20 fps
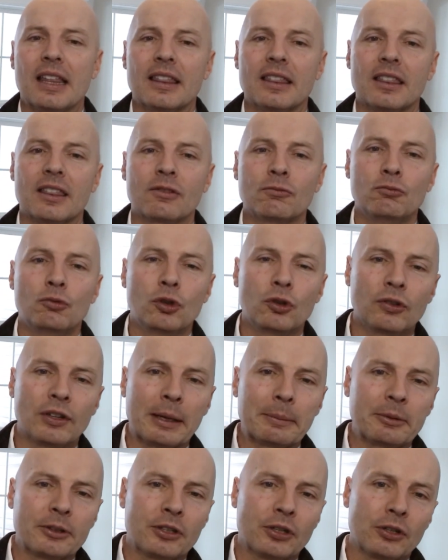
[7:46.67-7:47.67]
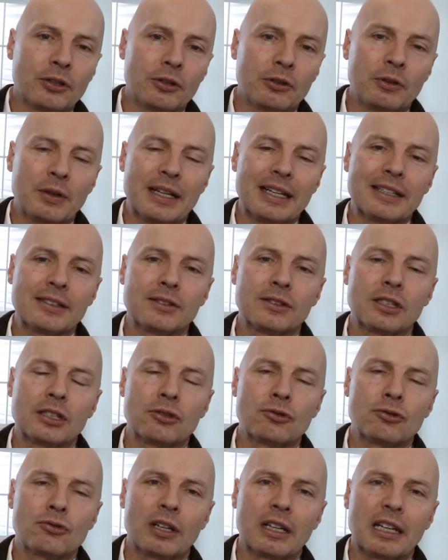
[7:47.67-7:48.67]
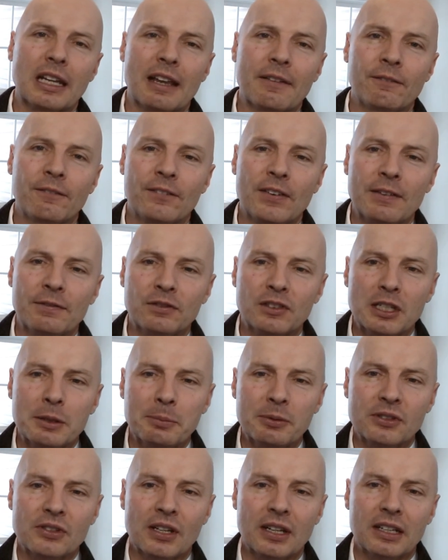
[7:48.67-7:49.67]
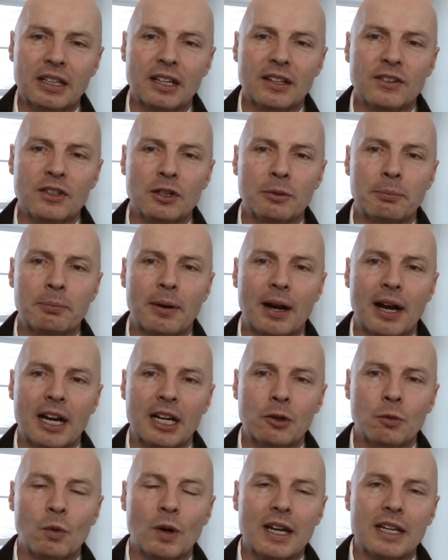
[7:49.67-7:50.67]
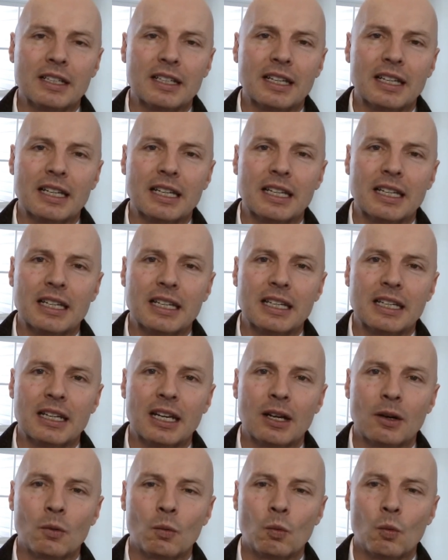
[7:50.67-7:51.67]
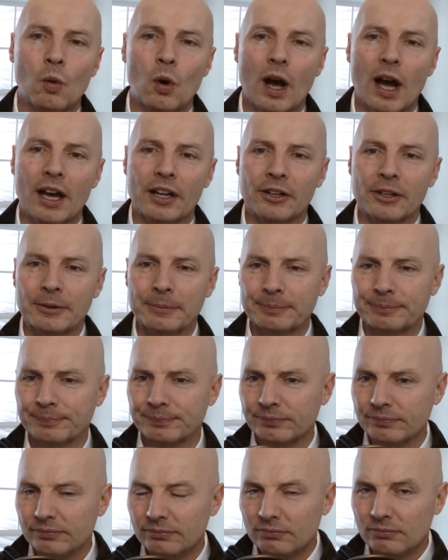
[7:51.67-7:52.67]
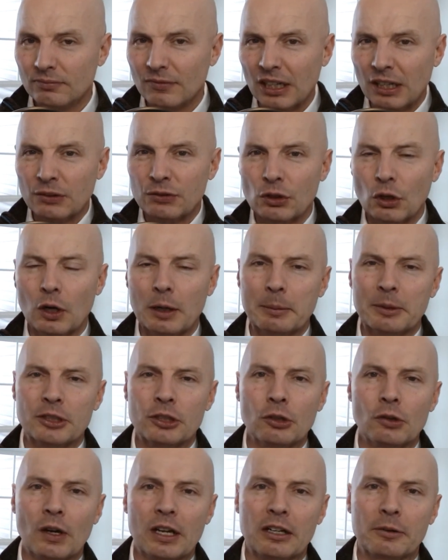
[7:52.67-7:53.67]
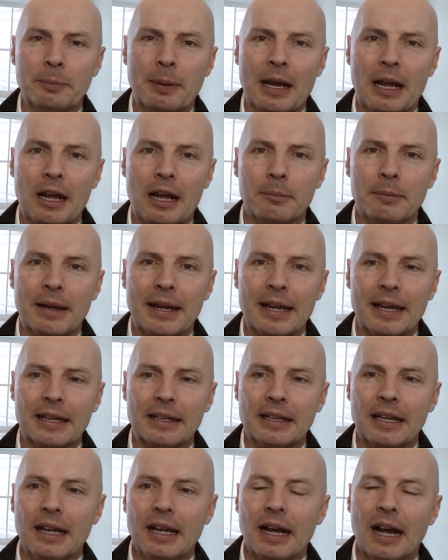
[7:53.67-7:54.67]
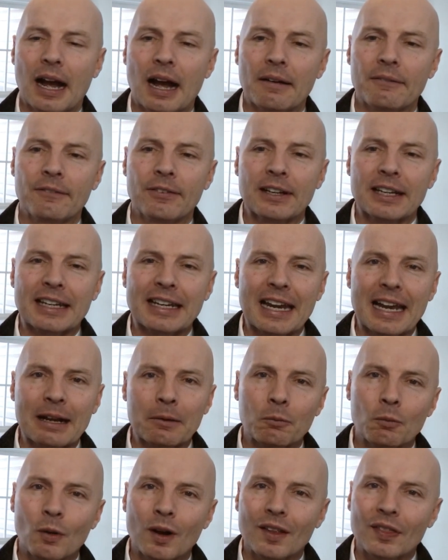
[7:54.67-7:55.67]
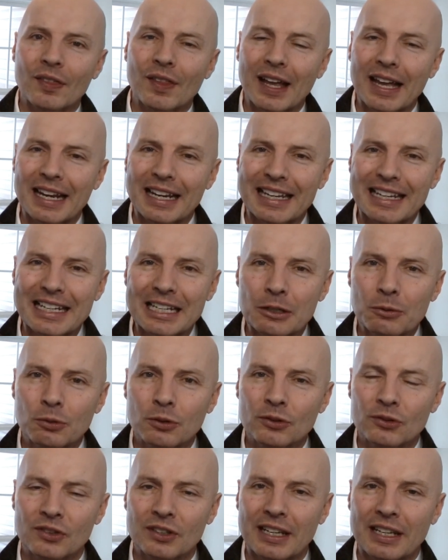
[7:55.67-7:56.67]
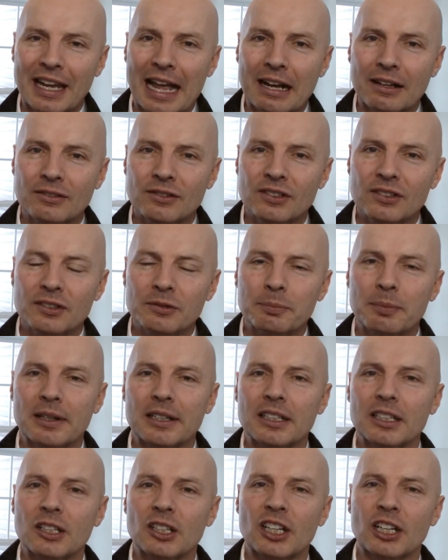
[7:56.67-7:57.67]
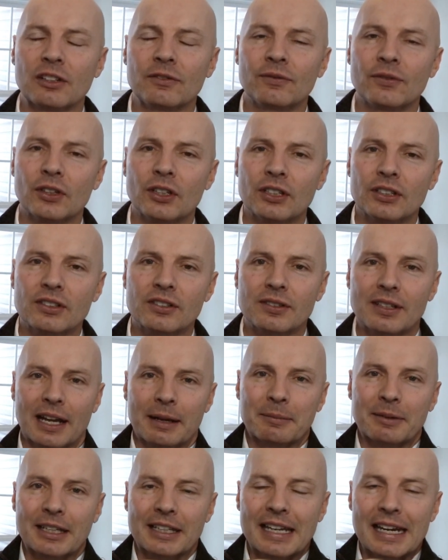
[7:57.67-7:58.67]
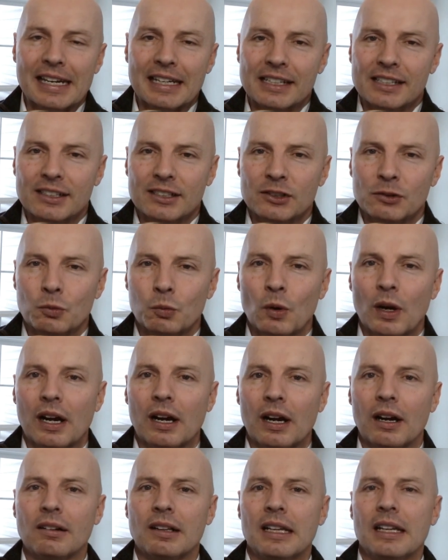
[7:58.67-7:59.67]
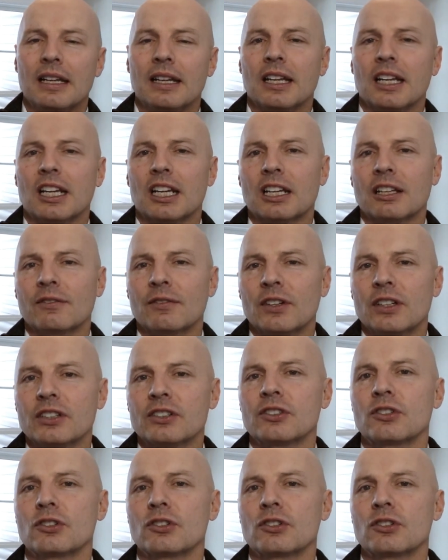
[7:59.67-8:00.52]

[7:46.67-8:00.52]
Rule number 2 is to drink 50% of your body weight in water. So I'm a 200-pound man. I forget what that equals in ounces, but it converts. I'm Canadian as well. It converts to